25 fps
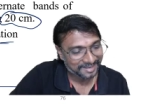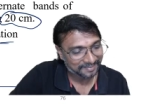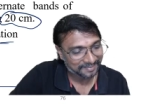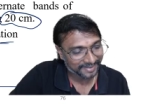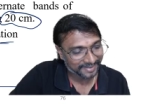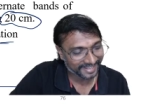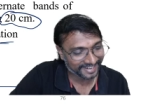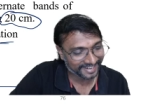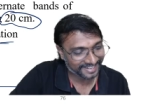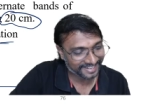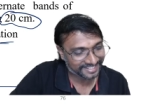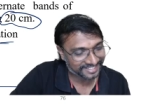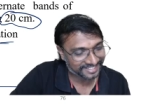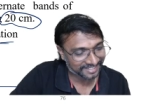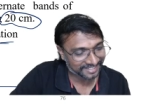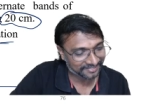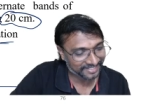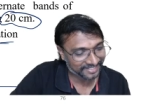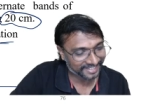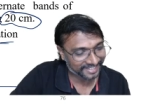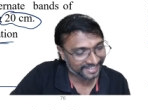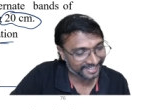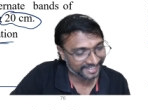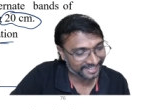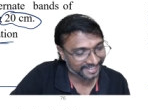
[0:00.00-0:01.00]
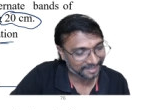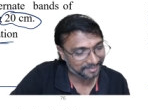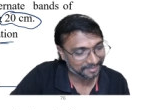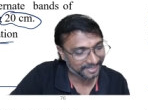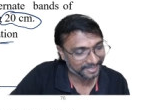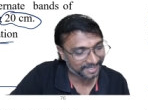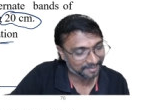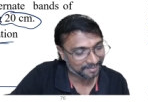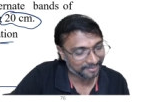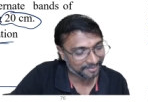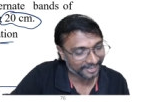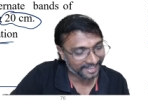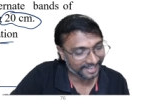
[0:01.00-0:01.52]
Pirates of the
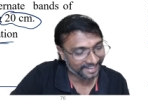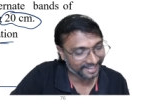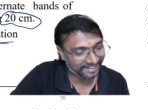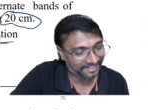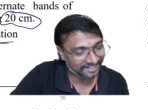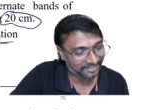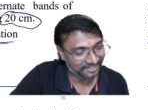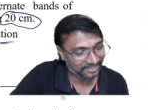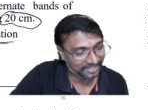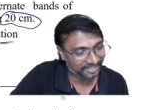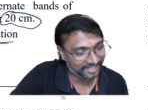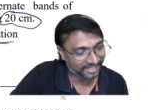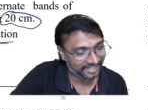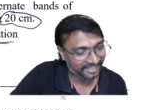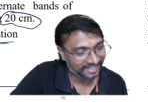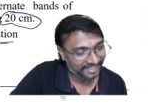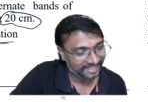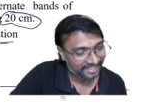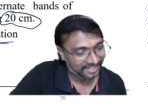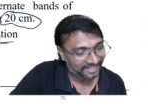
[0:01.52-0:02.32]
Caribbean flag. Okay.